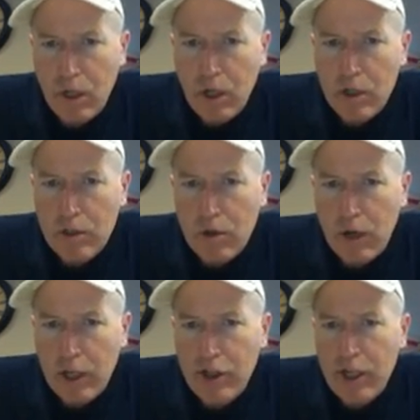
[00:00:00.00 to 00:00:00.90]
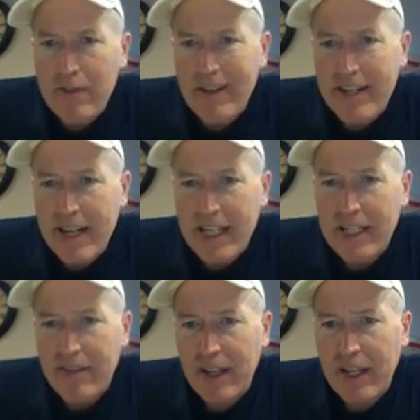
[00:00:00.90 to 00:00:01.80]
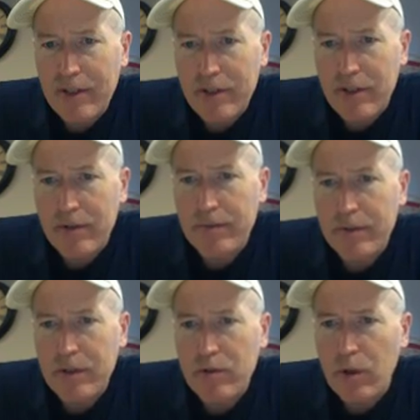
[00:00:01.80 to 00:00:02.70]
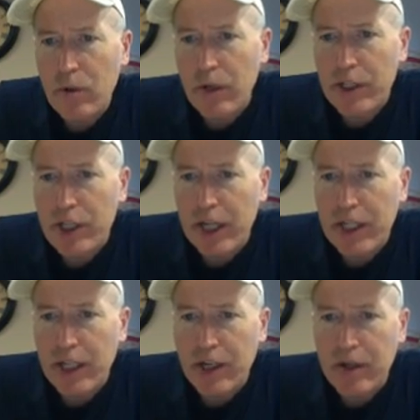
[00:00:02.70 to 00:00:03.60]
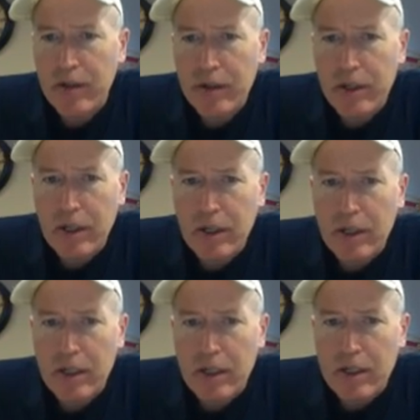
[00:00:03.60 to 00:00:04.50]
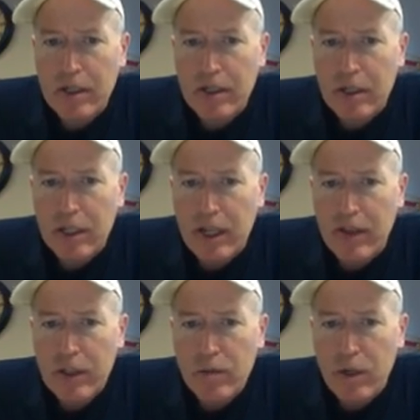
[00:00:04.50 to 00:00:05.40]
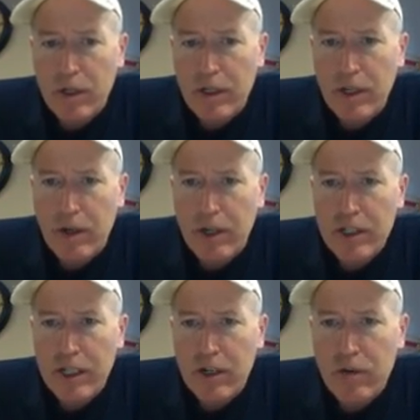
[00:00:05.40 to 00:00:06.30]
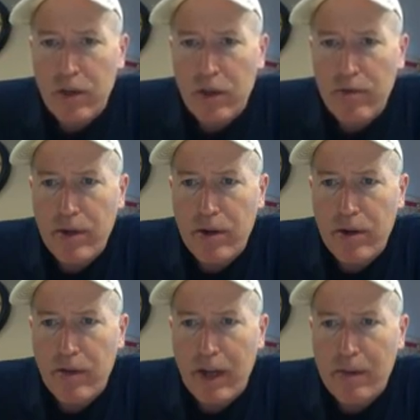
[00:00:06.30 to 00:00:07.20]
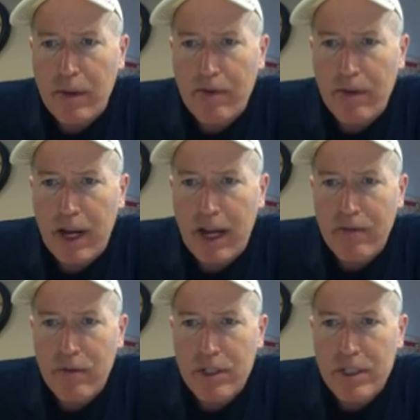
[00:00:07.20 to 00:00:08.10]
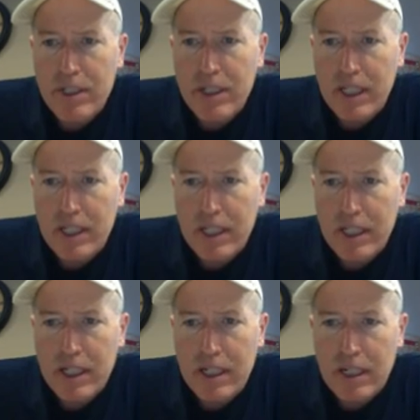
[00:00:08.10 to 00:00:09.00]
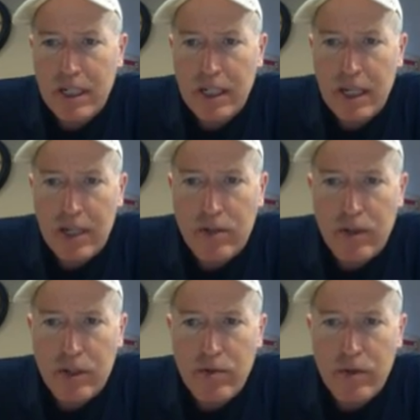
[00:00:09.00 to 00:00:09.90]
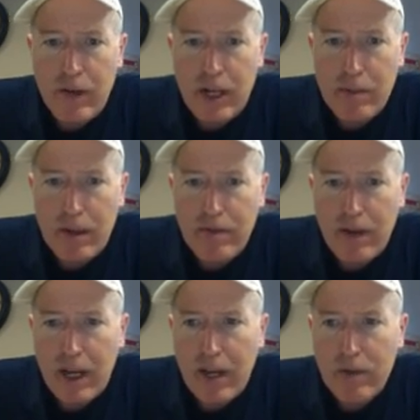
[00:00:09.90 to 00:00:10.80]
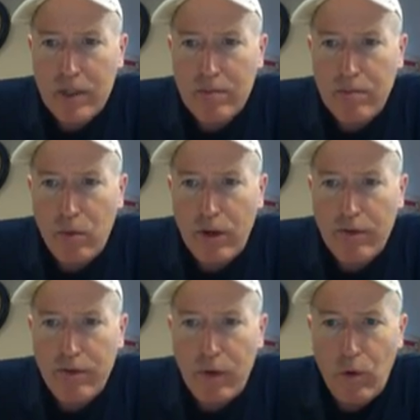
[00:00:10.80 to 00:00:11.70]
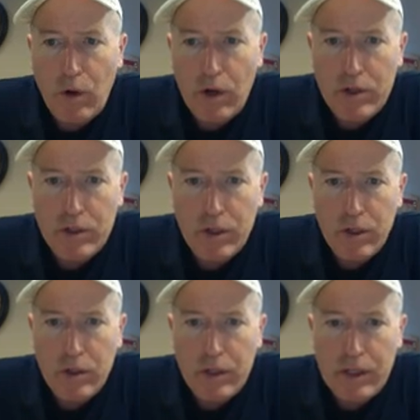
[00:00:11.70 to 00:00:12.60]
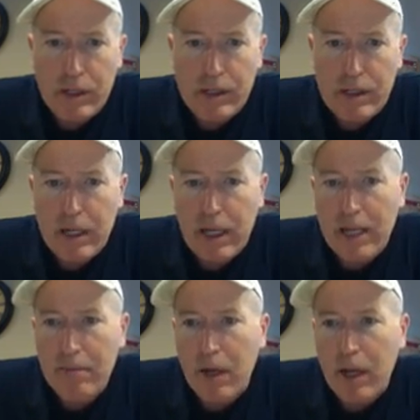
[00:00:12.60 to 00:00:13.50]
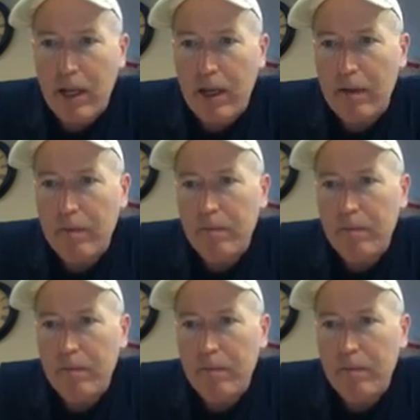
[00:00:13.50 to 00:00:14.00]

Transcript: so I should have a negative answer. Do a quick check here. Looking at this one here, I just kind of knew that 300 divided by 5 was 60. I knew that 2 divided by 5 was 0.4, so I had my